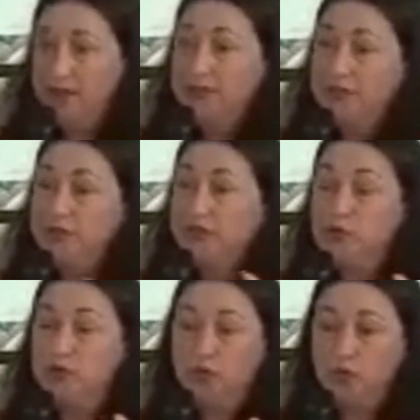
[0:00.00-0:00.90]

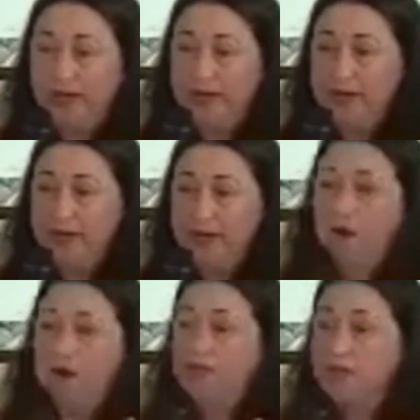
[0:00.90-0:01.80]
to green
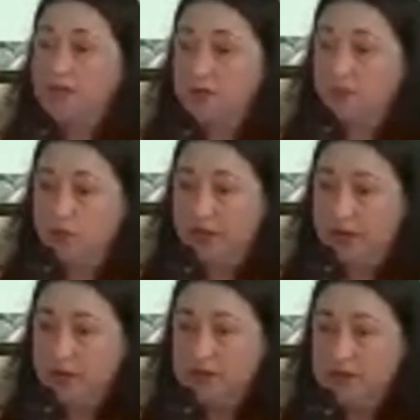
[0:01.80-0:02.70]
all of our
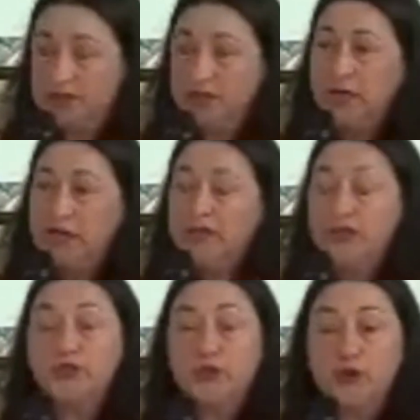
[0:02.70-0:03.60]
schoolyards to
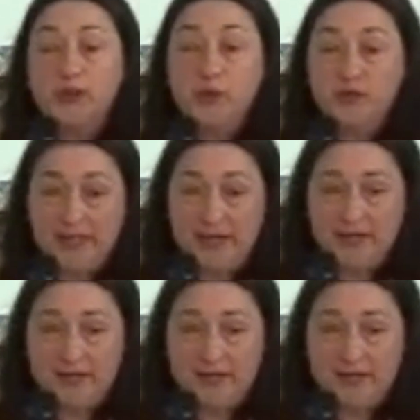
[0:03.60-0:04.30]
30%.